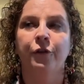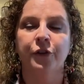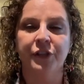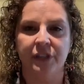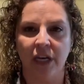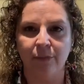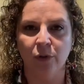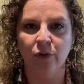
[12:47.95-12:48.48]
for
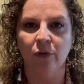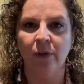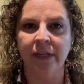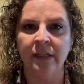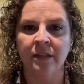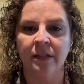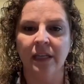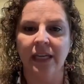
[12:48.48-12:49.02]

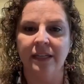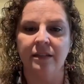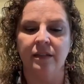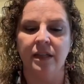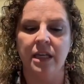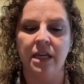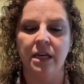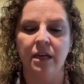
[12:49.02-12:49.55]
stablecoins
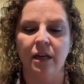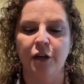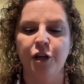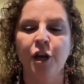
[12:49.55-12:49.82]
is the